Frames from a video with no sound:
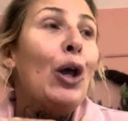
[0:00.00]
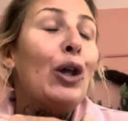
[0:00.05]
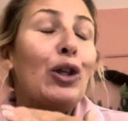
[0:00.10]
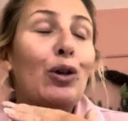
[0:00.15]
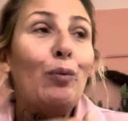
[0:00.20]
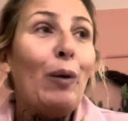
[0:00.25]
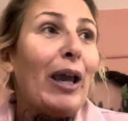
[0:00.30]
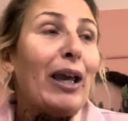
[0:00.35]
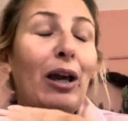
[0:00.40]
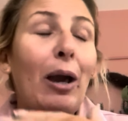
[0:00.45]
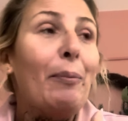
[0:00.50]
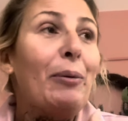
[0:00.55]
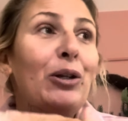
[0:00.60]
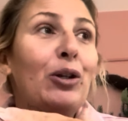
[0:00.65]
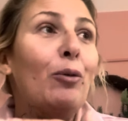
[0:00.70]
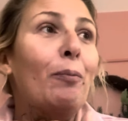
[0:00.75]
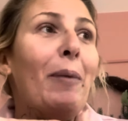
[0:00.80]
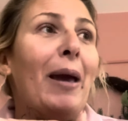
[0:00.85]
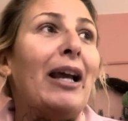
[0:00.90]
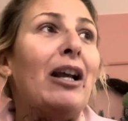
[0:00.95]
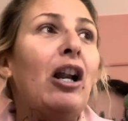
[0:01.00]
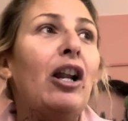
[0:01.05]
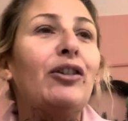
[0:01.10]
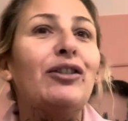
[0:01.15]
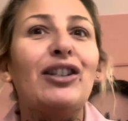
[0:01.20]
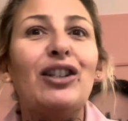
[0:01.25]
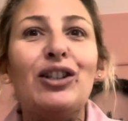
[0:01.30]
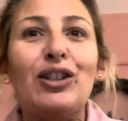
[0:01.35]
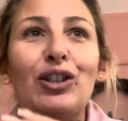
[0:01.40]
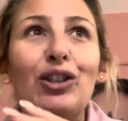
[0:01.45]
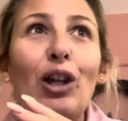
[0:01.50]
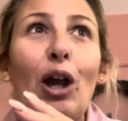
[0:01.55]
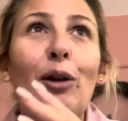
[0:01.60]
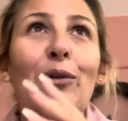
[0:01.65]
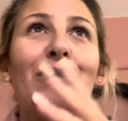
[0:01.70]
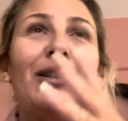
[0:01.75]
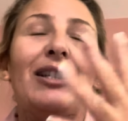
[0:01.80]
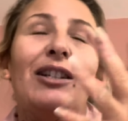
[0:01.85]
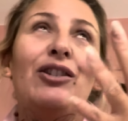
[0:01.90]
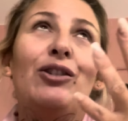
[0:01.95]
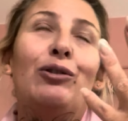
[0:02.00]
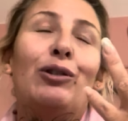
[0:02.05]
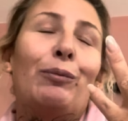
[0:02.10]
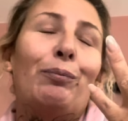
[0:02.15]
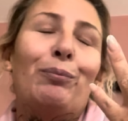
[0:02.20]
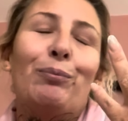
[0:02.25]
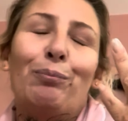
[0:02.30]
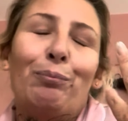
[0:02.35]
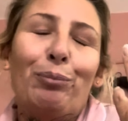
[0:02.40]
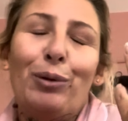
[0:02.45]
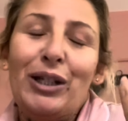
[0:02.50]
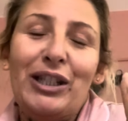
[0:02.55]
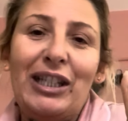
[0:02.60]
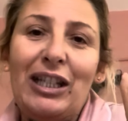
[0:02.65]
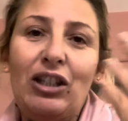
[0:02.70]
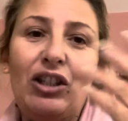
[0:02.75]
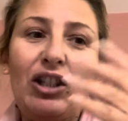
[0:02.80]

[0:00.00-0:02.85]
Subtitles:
bedclothes are soaked and your pretty